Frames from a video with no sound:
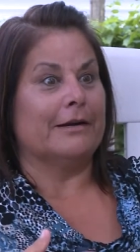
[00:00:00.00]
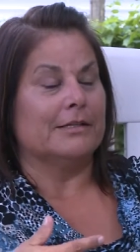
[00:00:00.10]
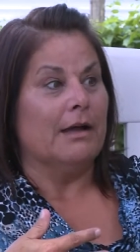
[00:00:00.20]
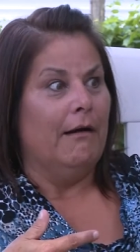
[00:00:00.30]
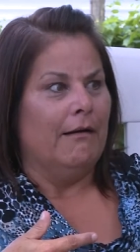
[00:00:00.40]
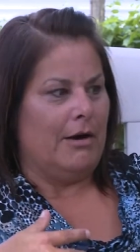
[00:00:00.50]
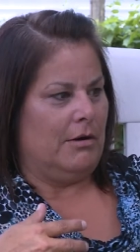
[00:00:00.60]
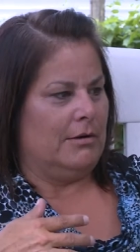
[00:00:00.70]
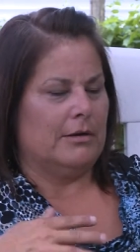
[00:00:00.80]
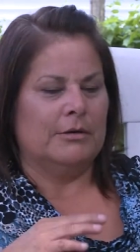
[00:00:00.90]
And I,
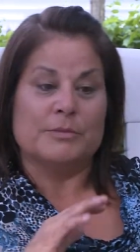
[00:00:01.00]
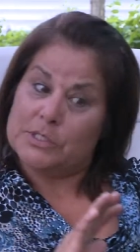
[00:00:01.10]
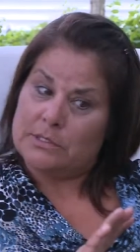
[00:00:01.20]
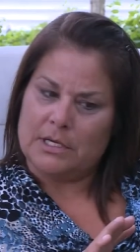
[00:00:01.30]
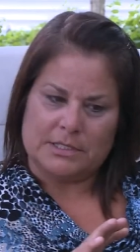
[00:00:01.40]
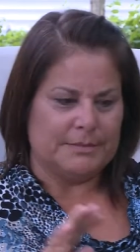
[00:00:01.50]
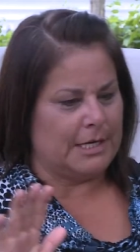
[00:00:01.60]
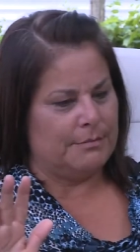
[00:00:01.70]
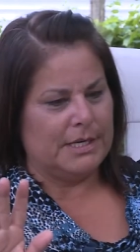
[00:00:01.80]
oh, I almost knocked him down,